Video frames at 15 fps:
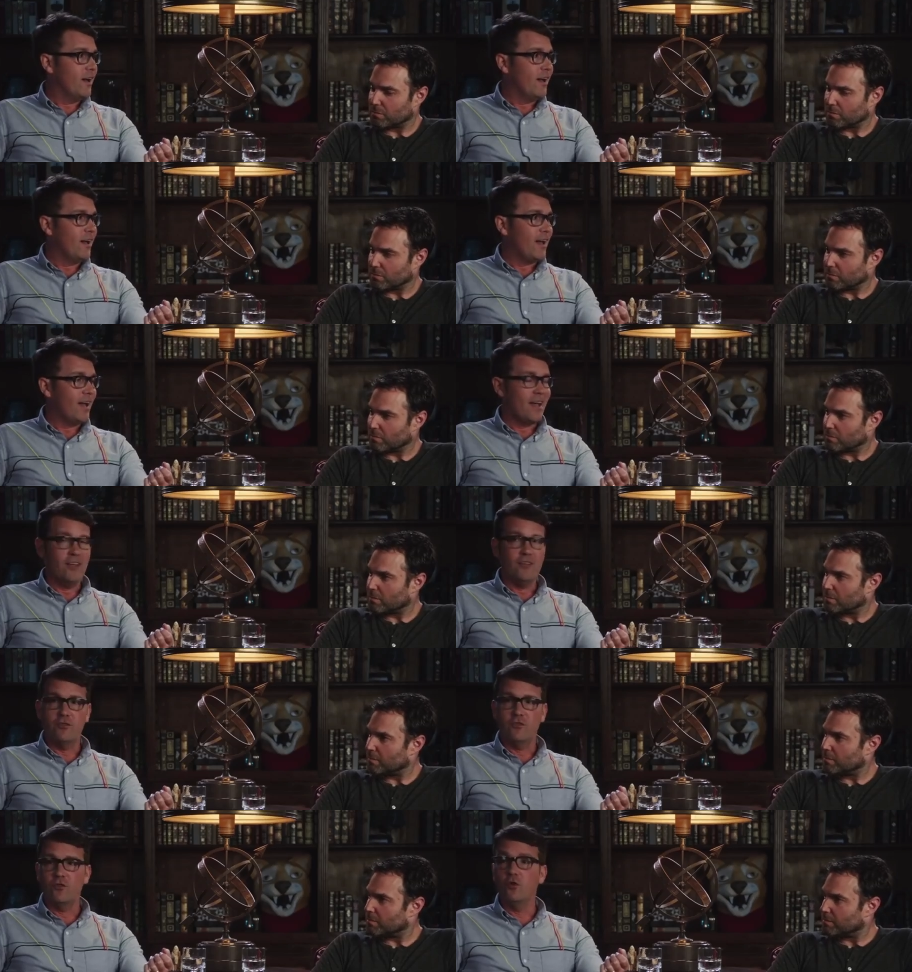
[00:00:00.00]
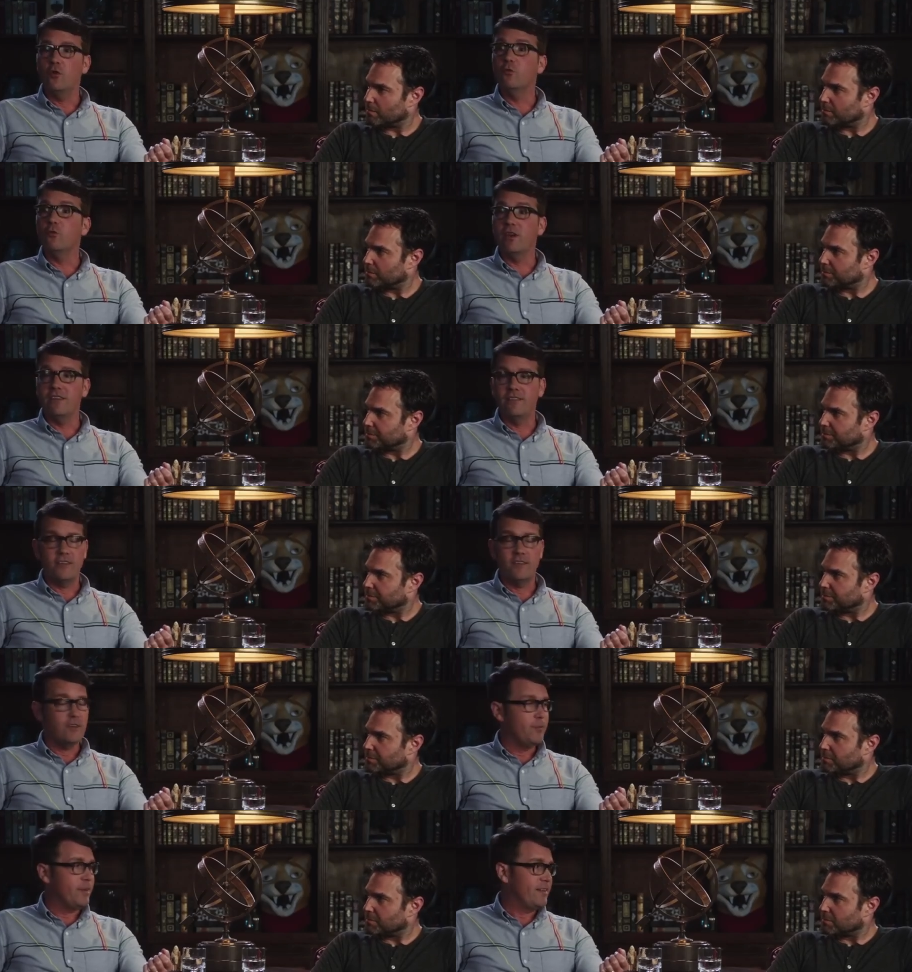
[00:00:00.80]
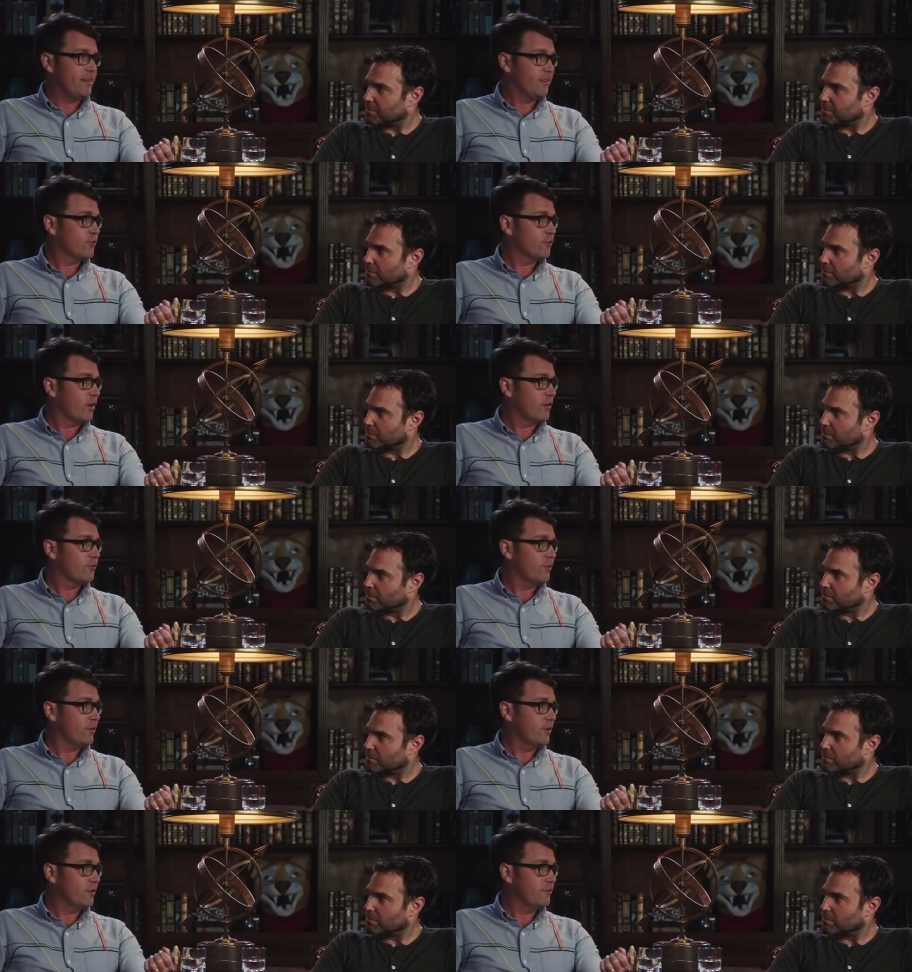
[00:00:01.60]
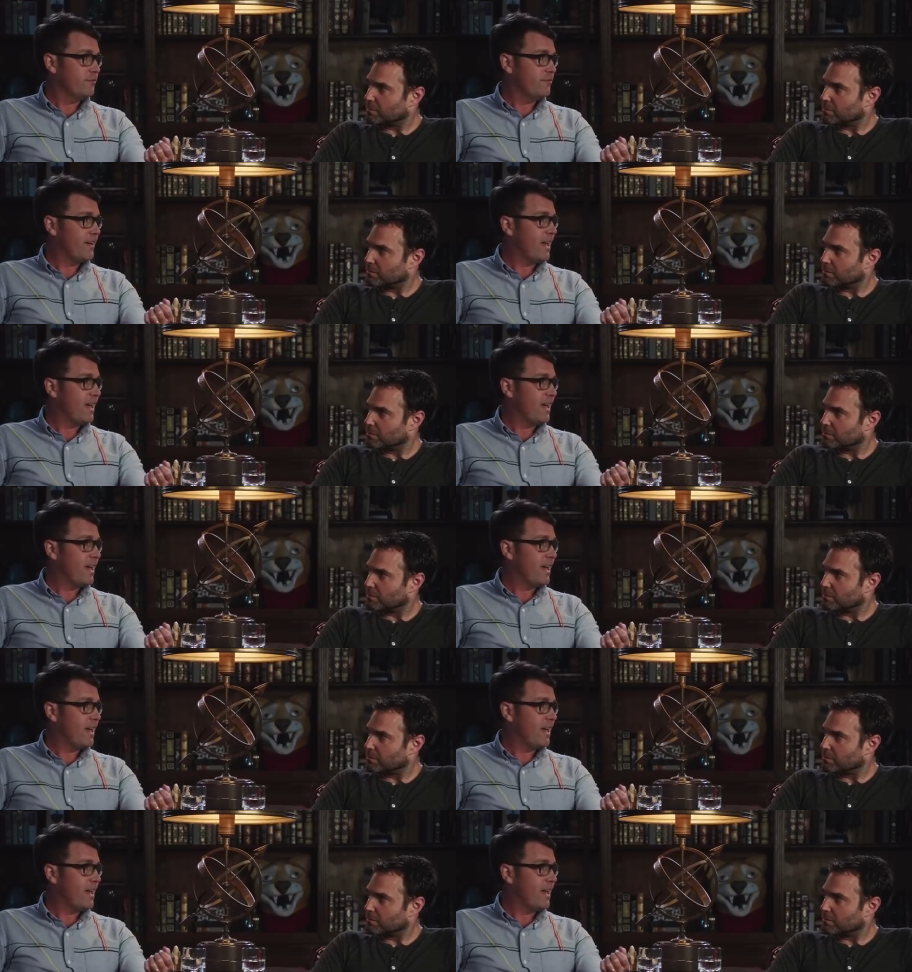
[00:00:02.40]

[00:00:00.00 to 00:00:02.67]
Speaker 1: uh, has good reason to be distrustful of